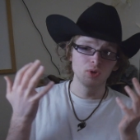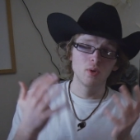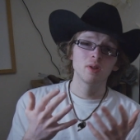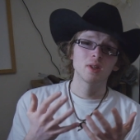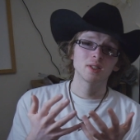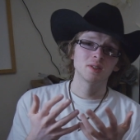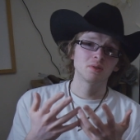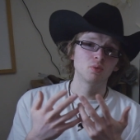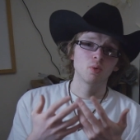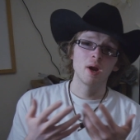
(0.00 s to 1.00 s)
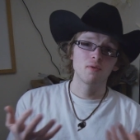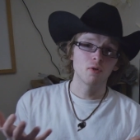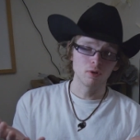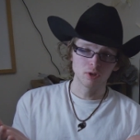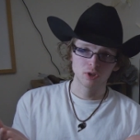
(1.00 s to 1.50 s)
doing this is great
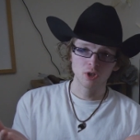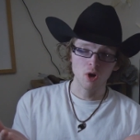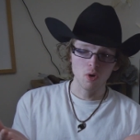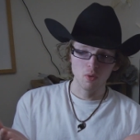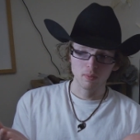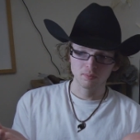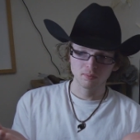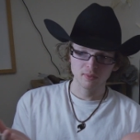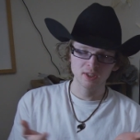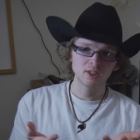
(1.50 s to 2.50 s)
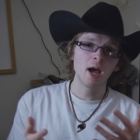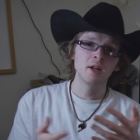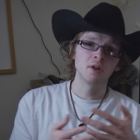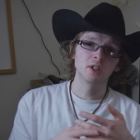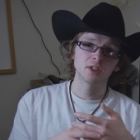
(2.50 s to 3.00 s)
for your show.
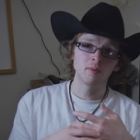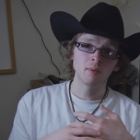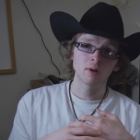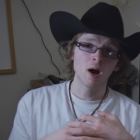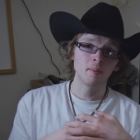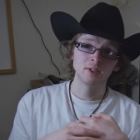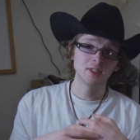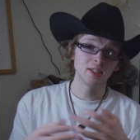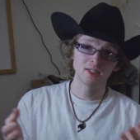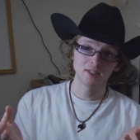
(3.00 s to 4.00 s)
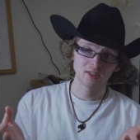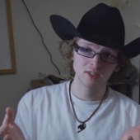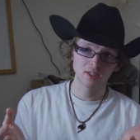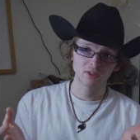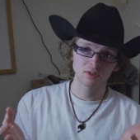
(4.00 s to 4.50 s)
Instead, you just give them a common cease and
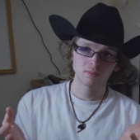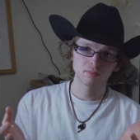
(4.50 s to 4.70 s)
desist.